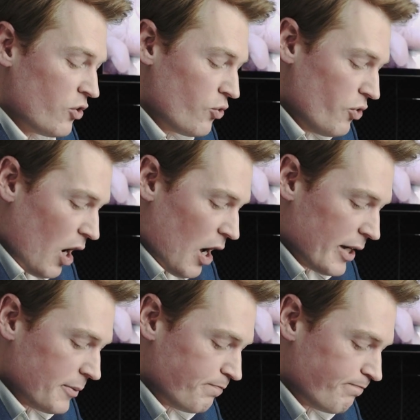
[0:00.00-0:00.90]
to
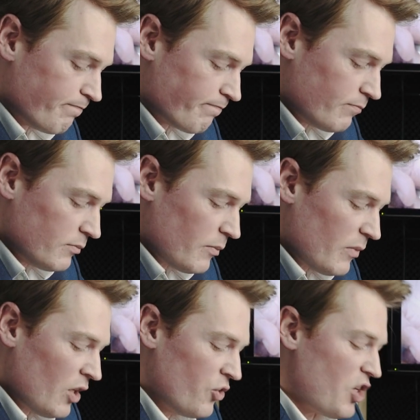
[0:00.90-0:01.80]
die.
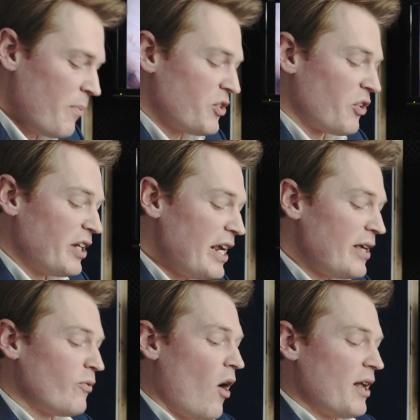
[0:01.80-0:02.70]
Gemma
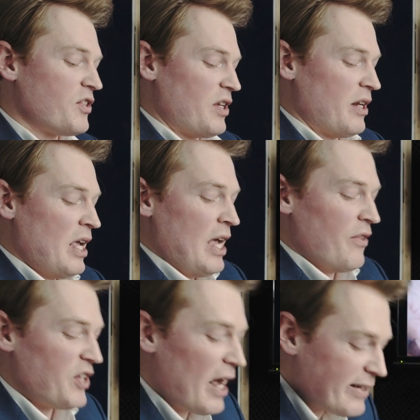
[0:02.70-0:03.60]
Tognini writes in
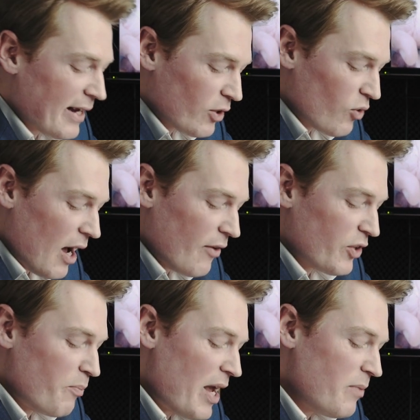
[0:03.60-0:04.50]
the Daily Telegraph, an
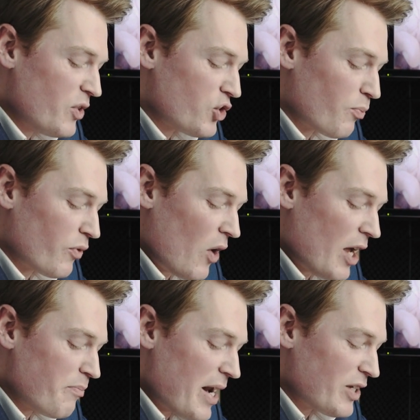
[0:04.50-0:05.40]
amendment to
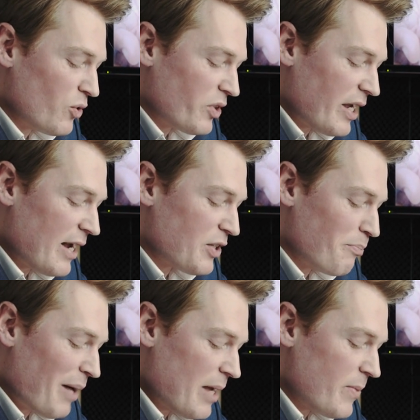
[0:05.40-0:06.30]
provide medical care to
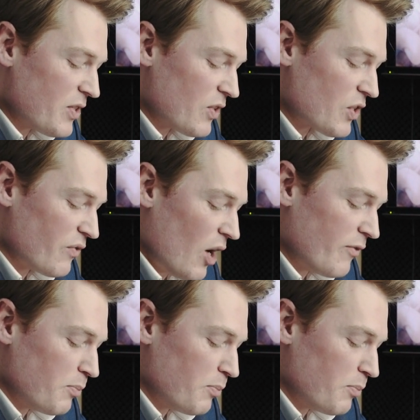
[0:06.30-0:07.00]
babies that survived